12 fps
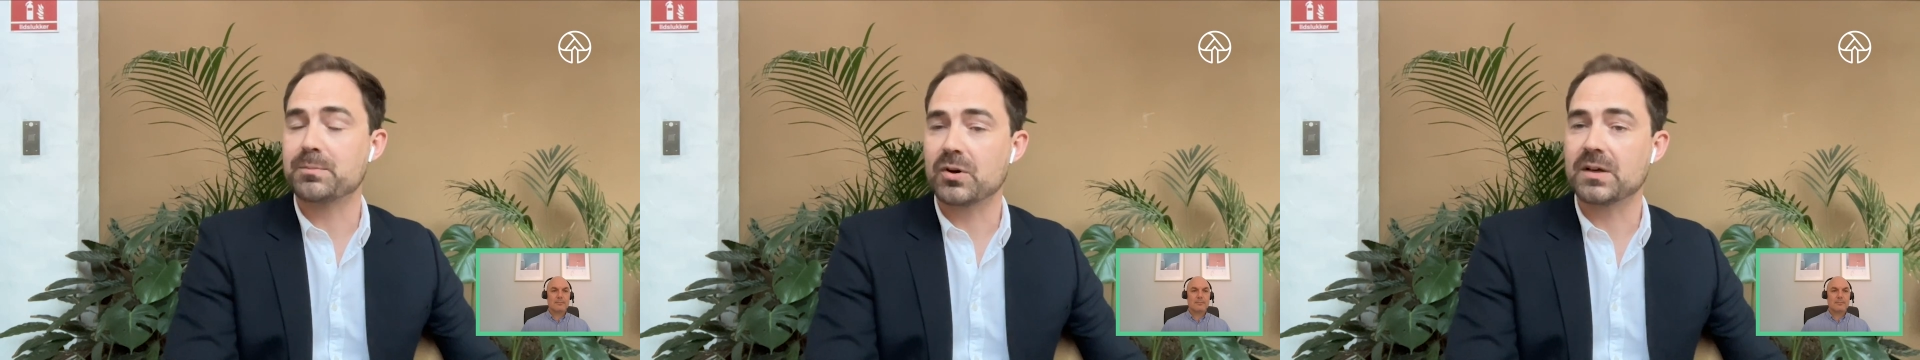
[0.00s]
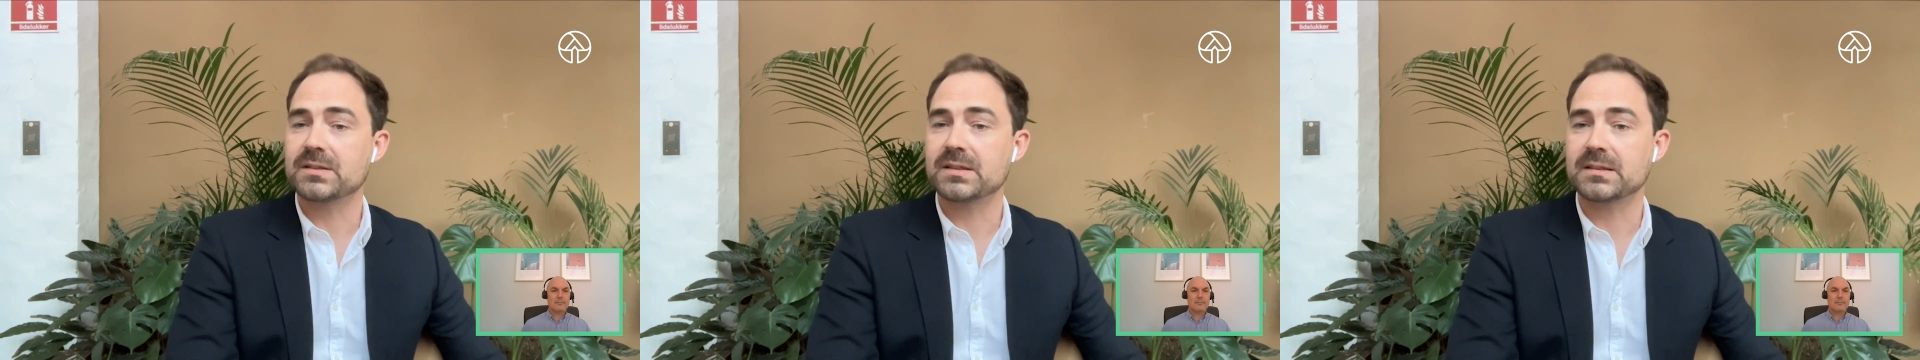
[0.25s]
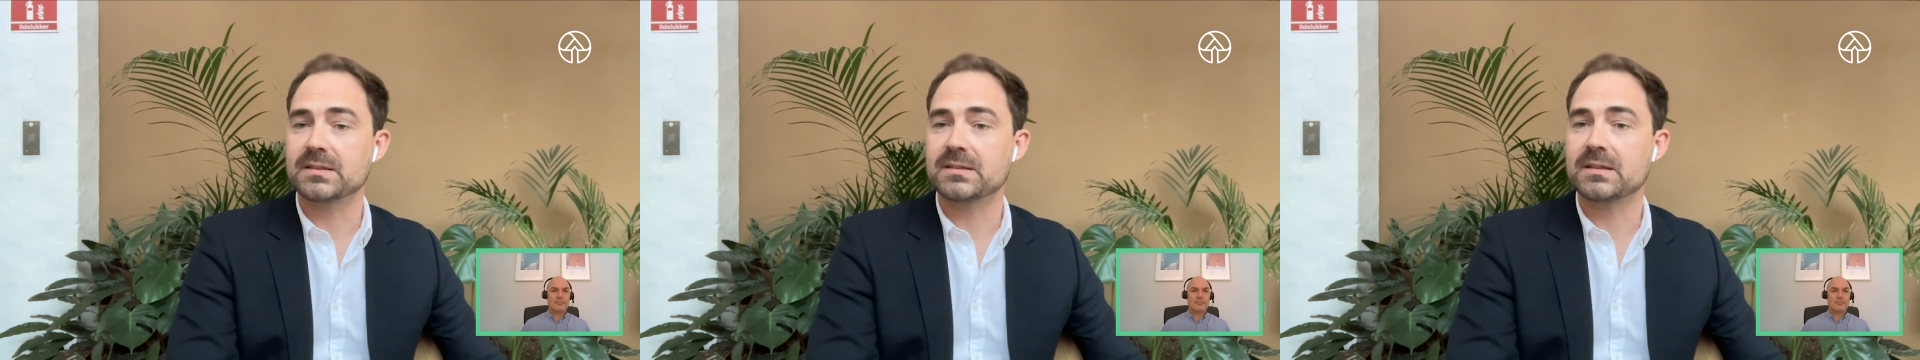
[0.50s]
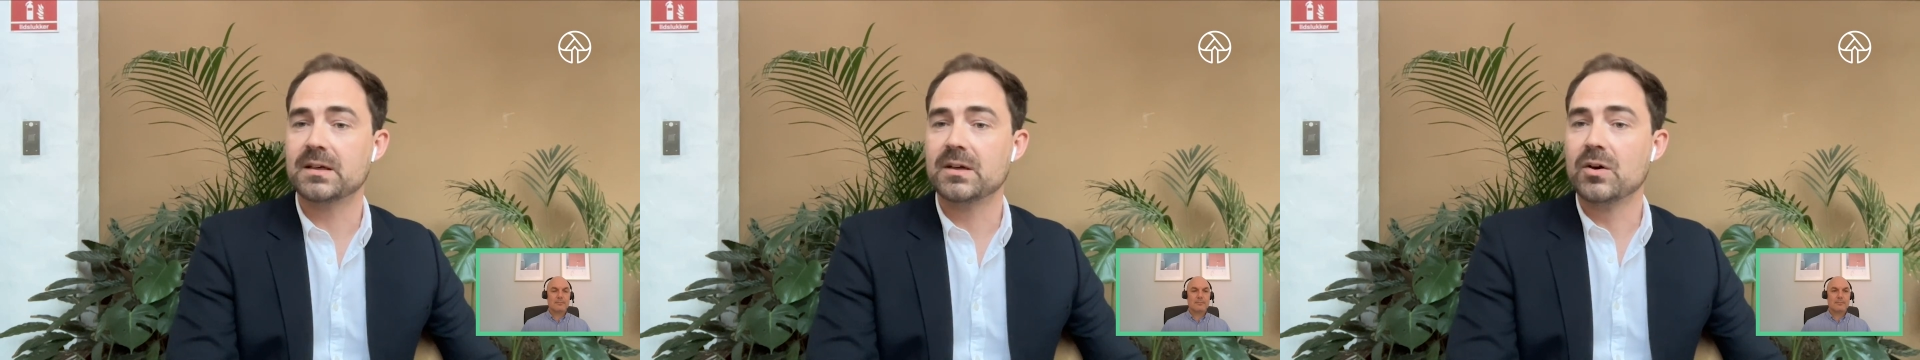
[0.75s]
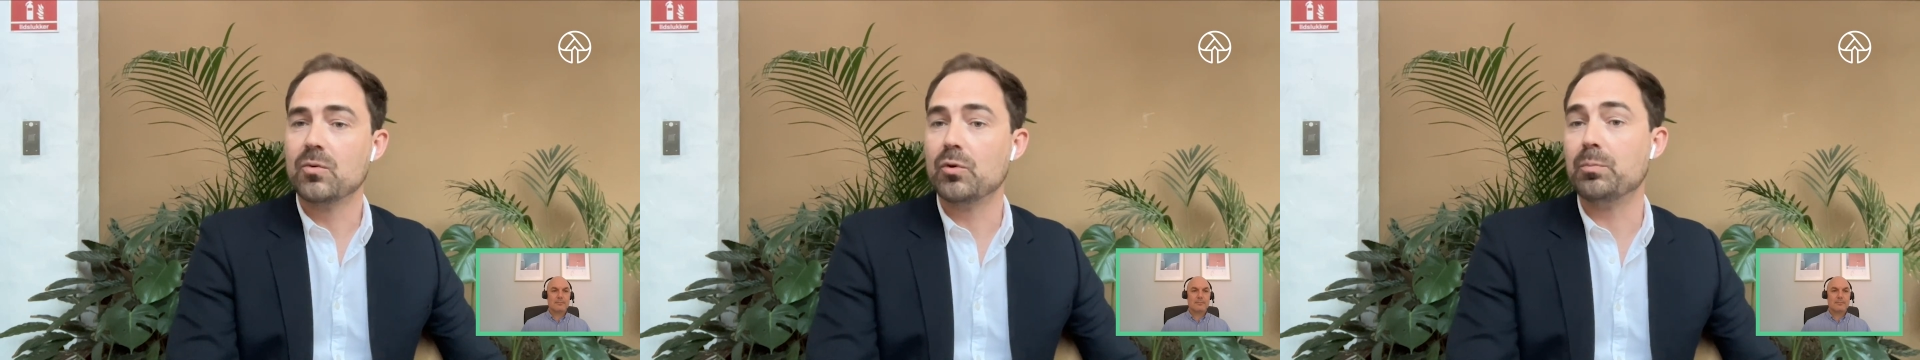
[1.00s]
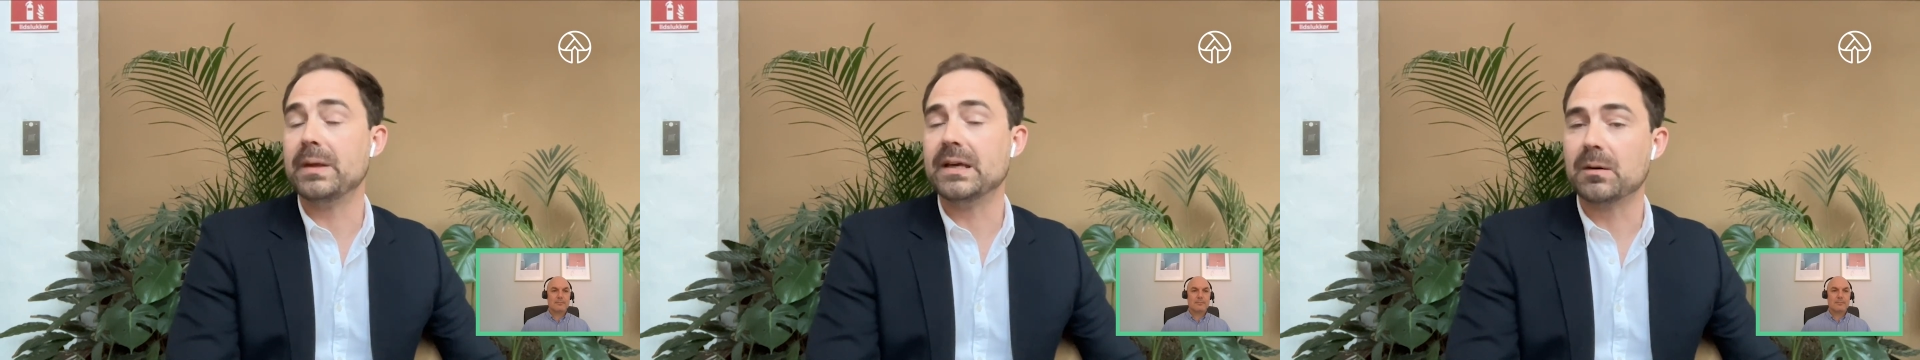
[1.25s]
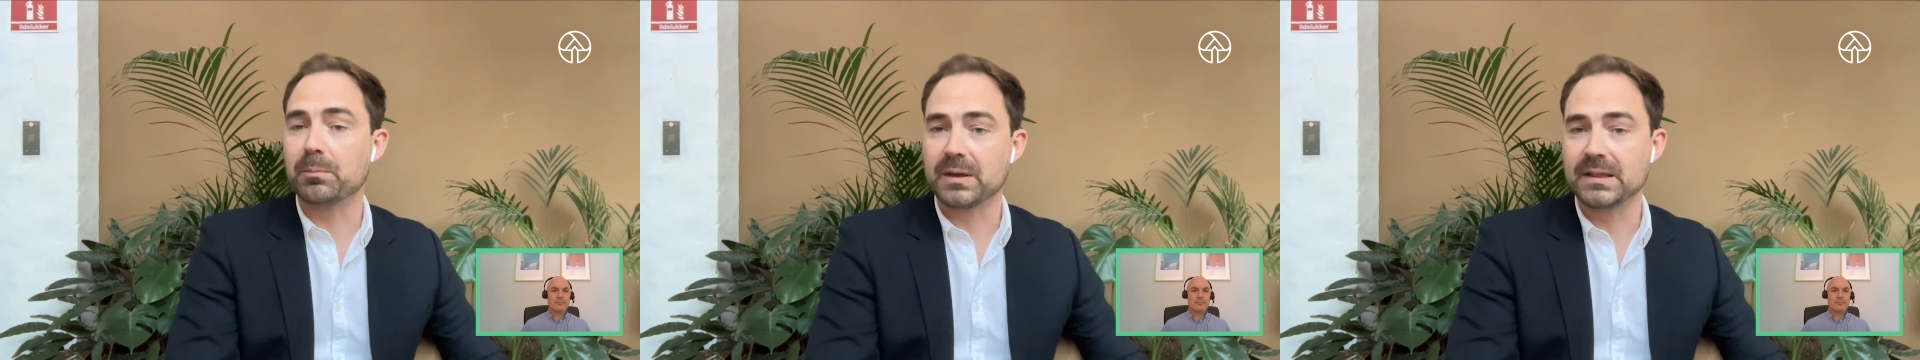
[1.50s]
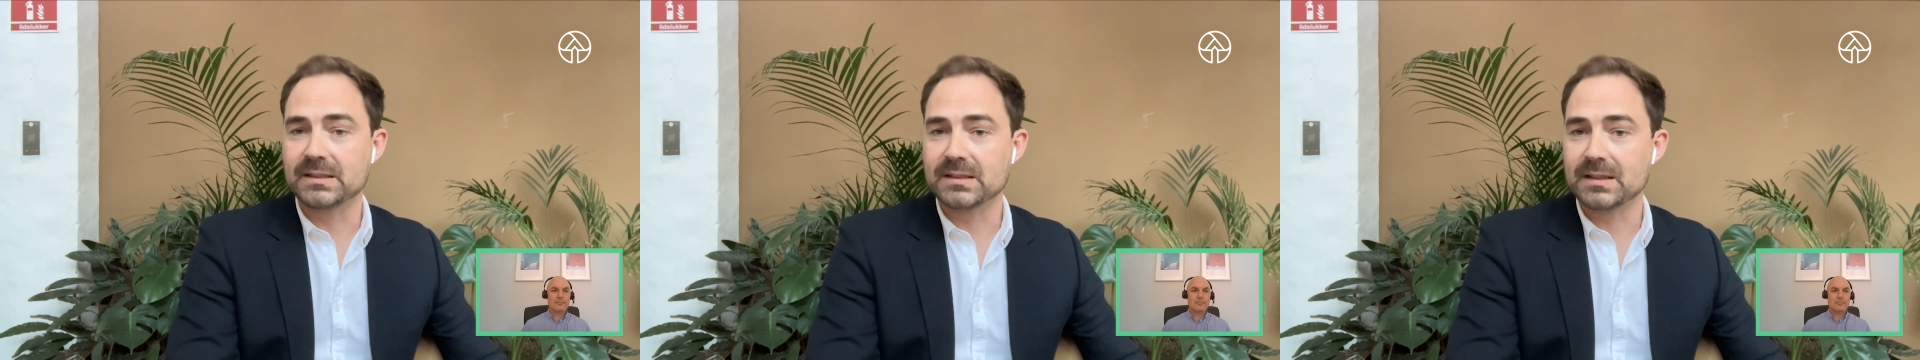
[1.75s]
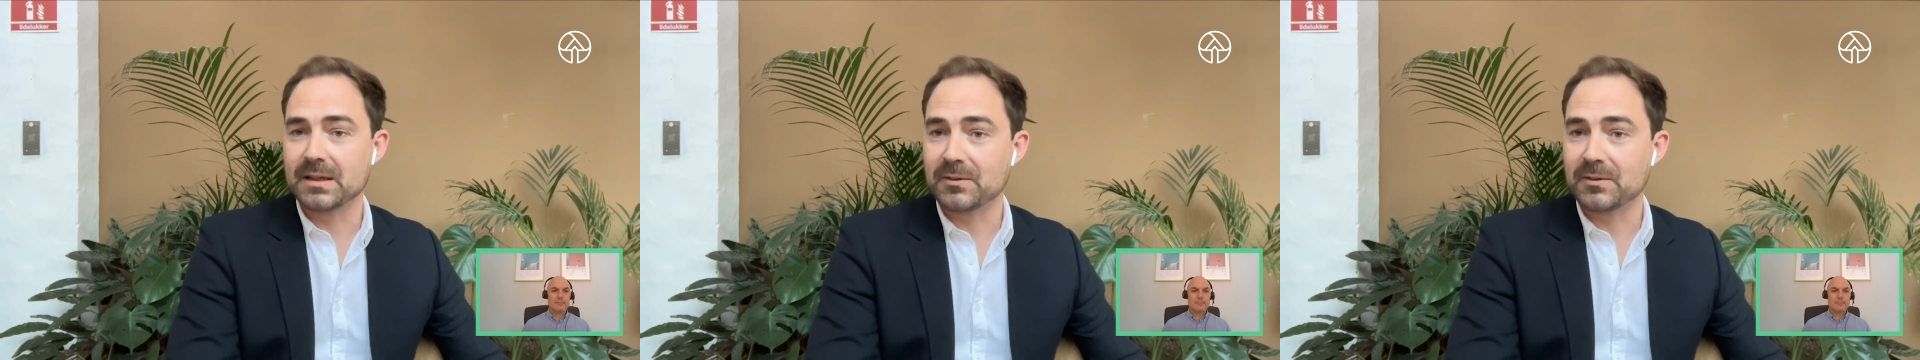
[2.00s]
process would be completely